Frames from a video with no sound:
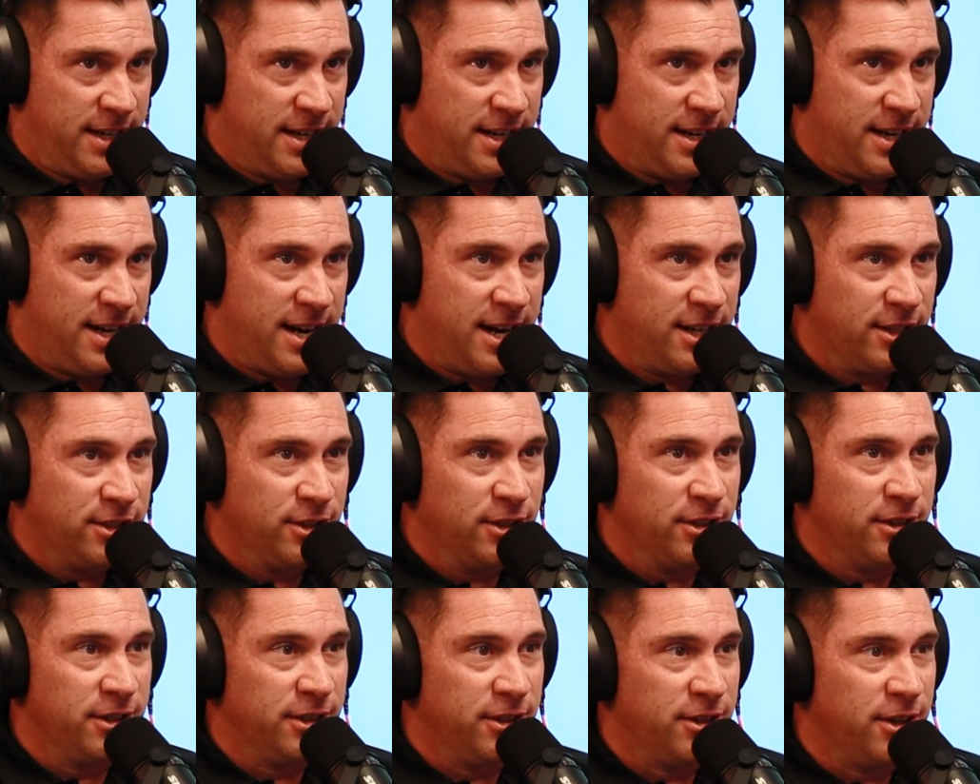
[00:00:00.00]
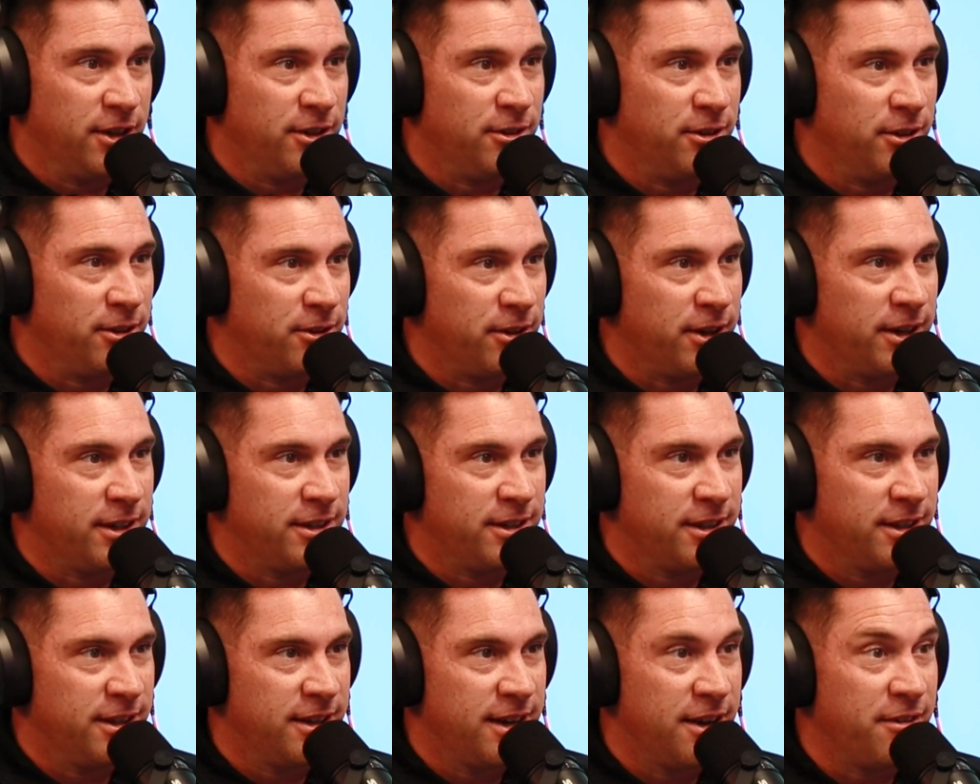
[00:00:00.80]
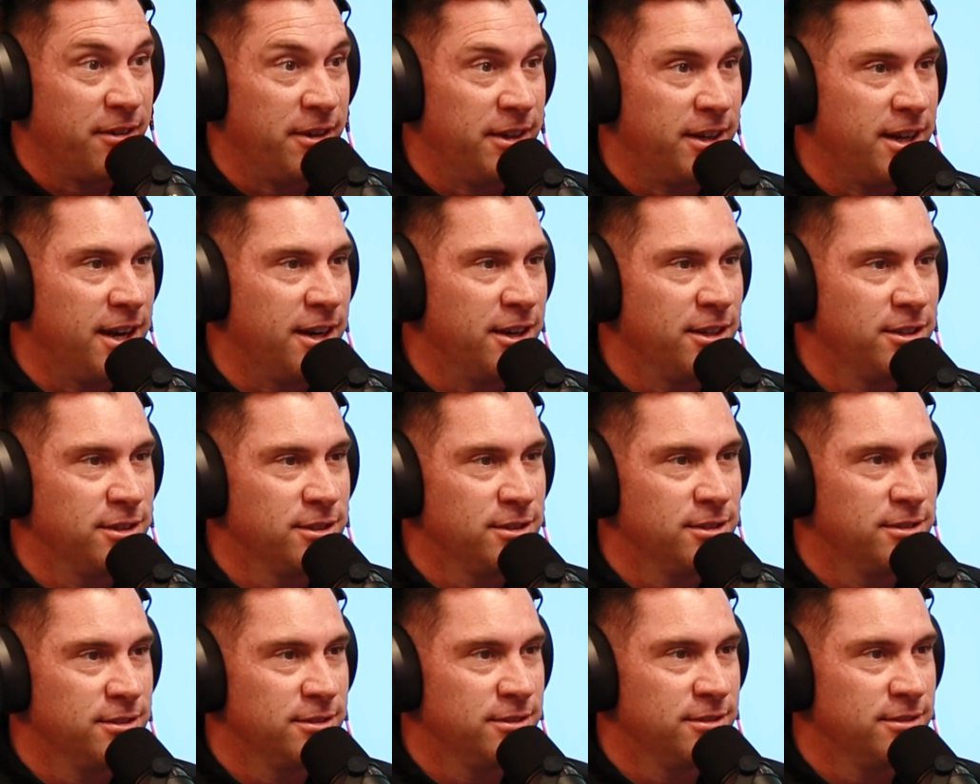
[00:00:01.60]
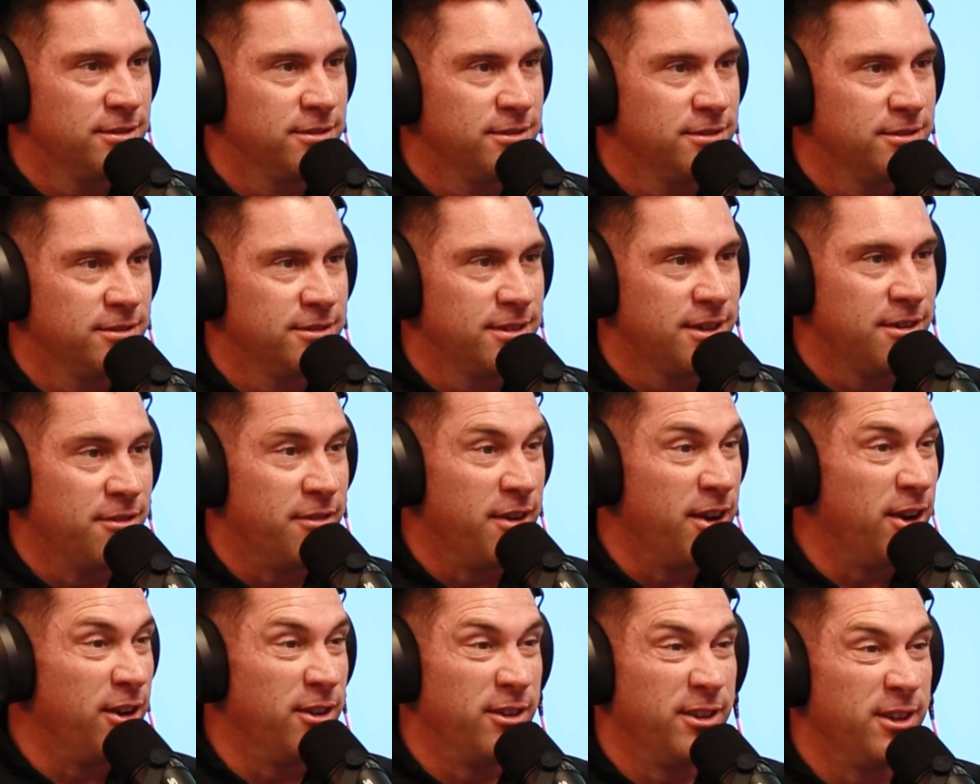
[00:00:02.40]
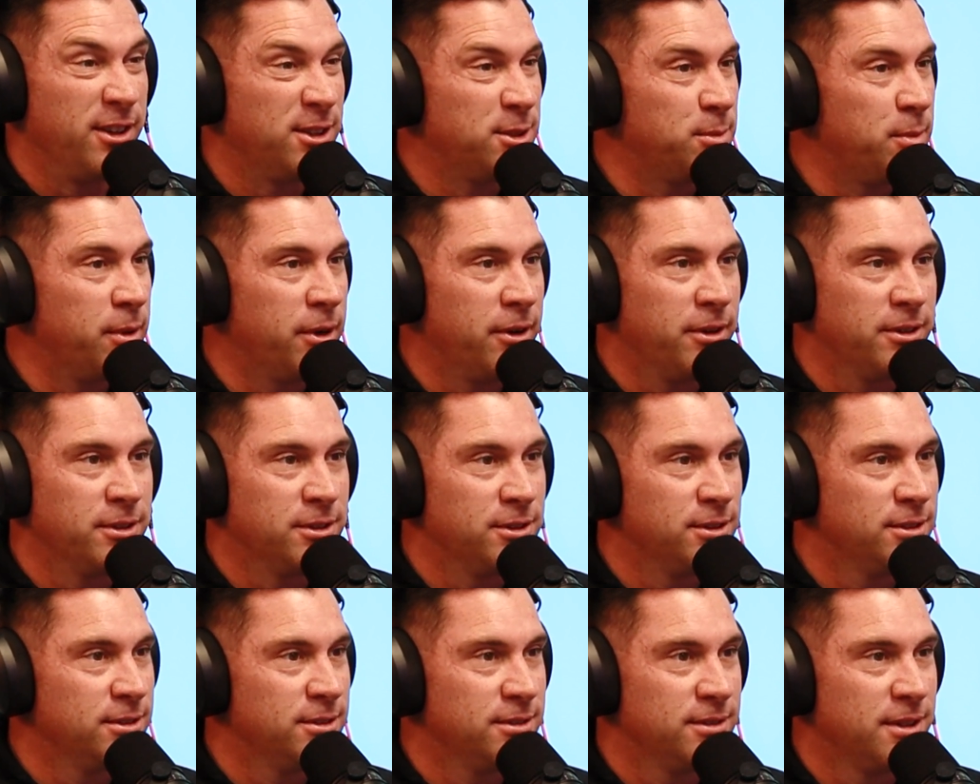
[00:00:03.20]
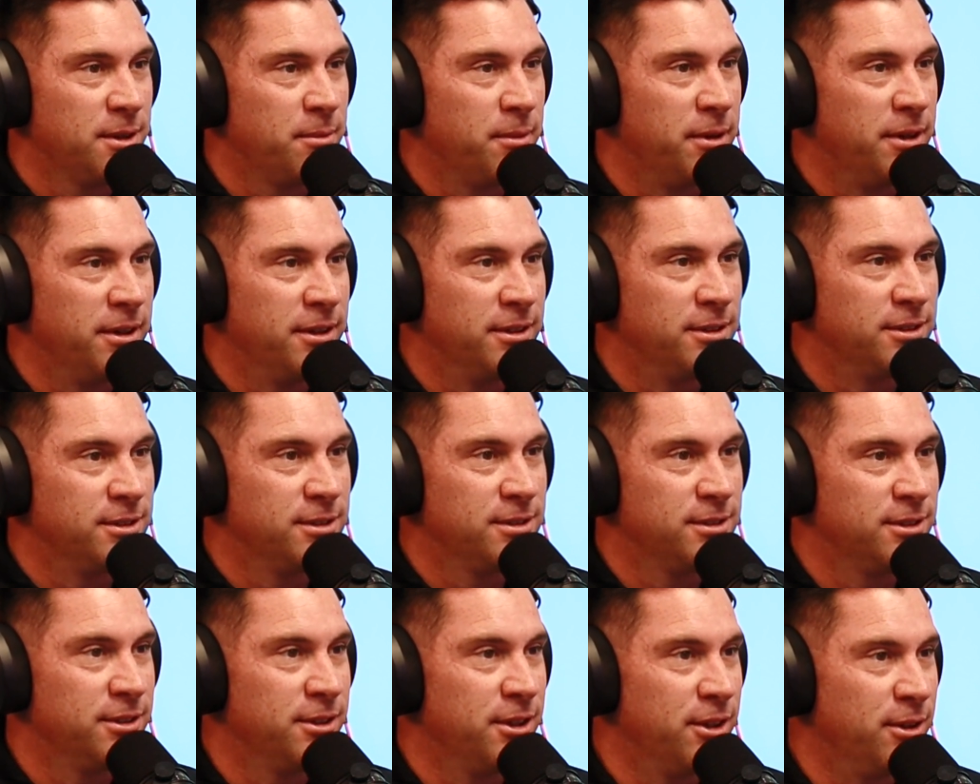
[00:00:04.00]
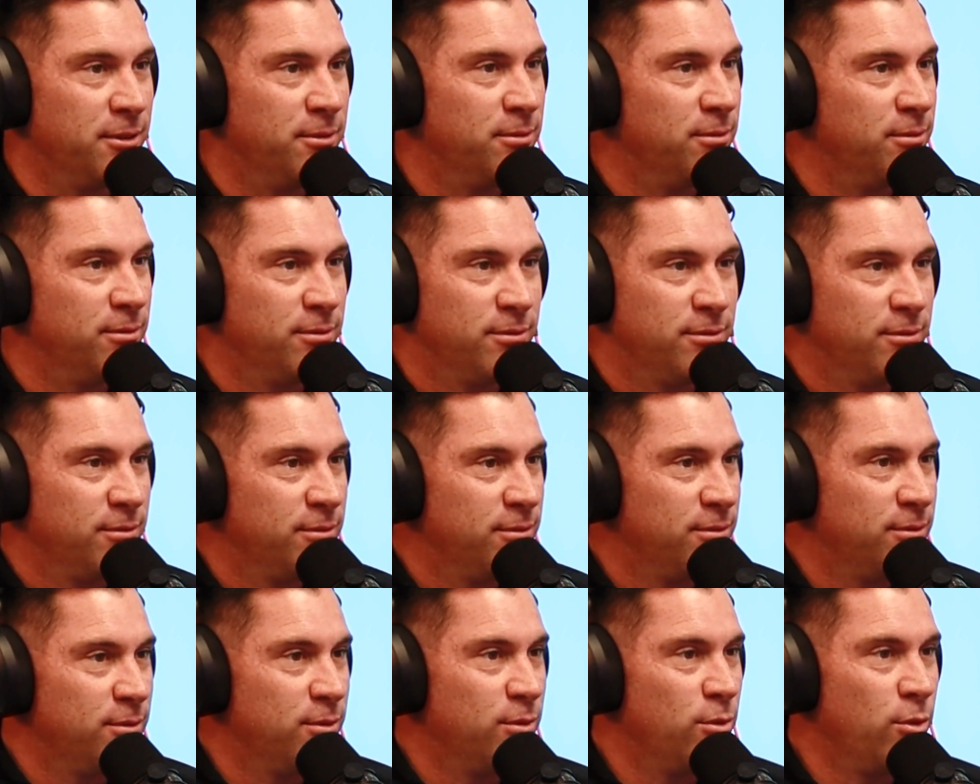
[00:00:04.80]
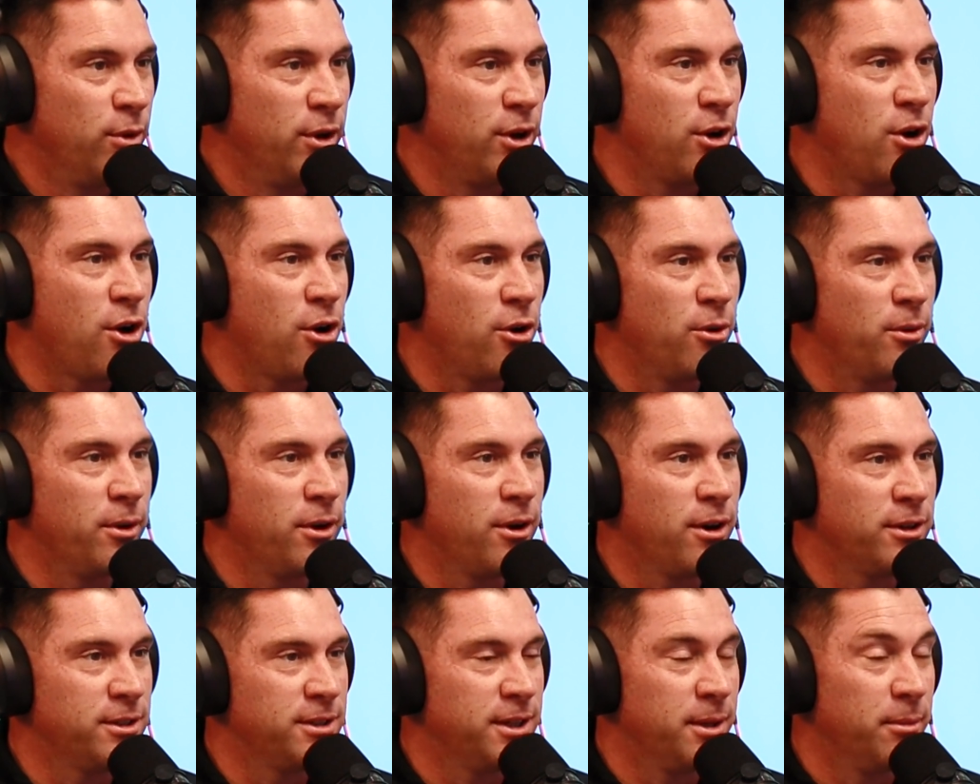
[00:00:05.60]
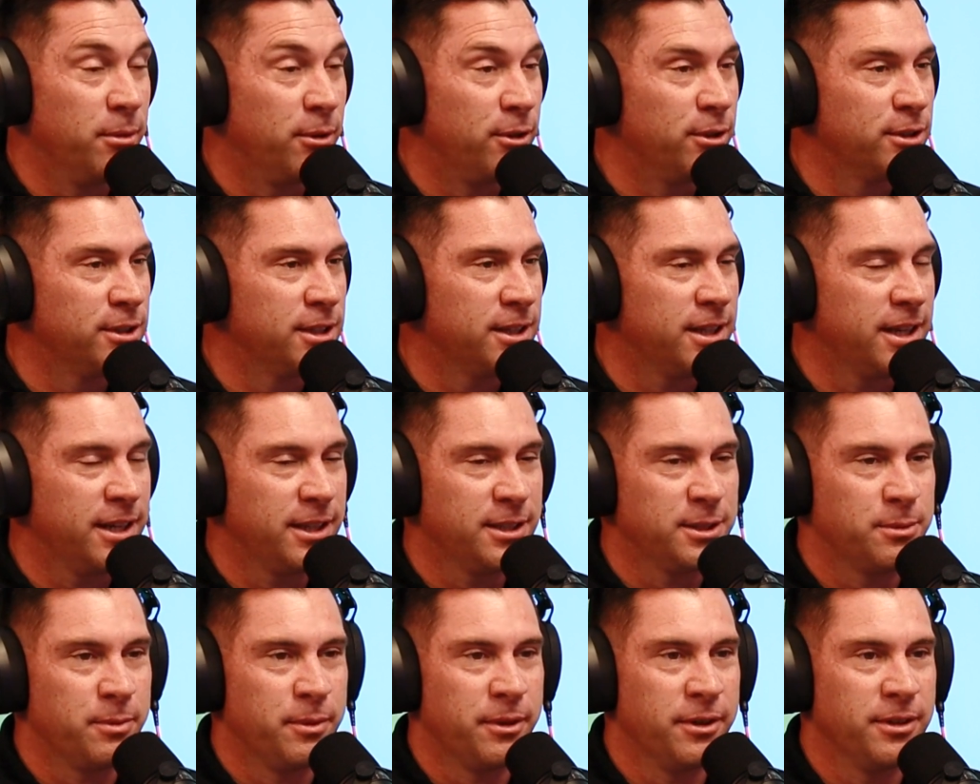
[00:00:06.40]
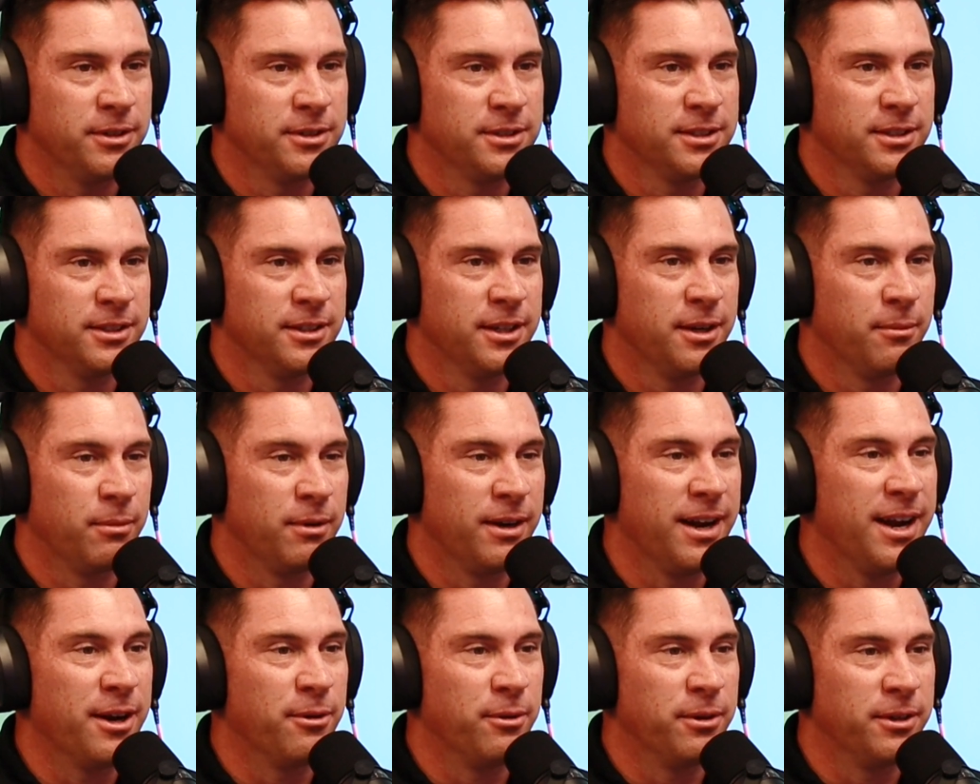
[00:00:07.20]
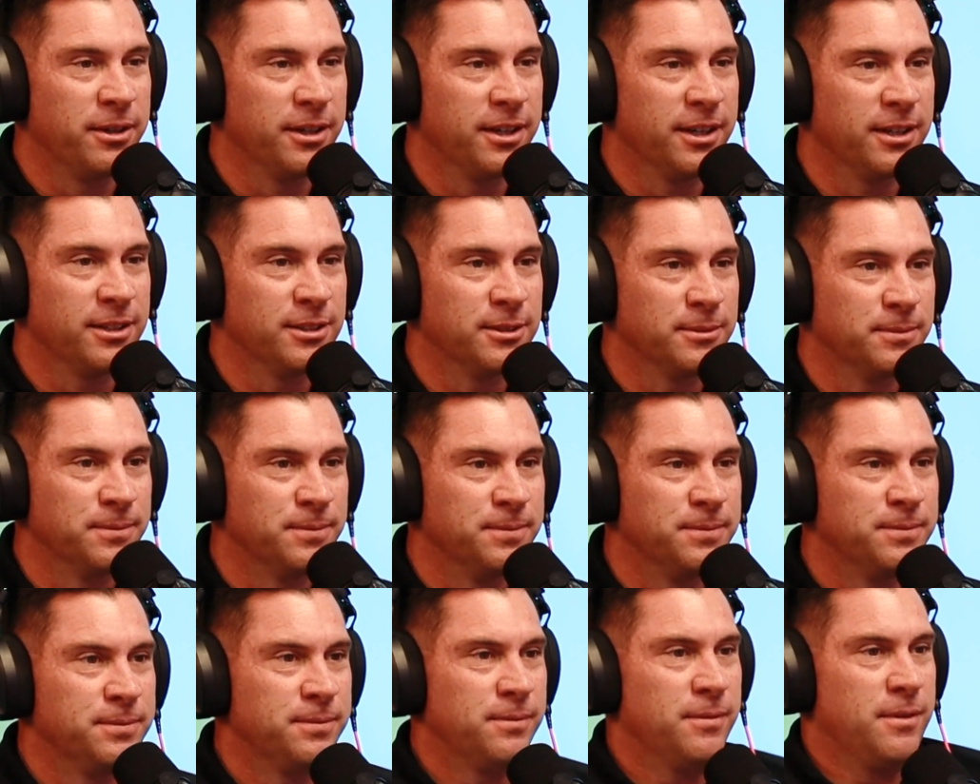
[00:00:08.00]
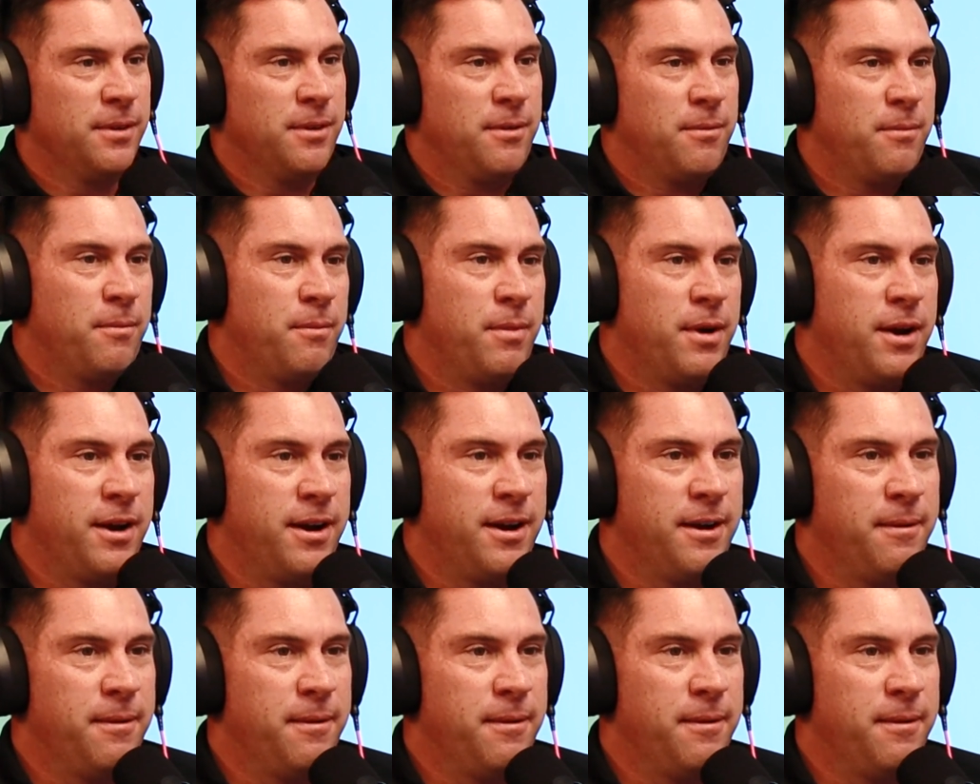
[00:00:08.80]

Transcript: I certainly don't regret having done it. I value the experience. I mean, it's, we are who we are today because of that experience, and I'm glad we did it. But,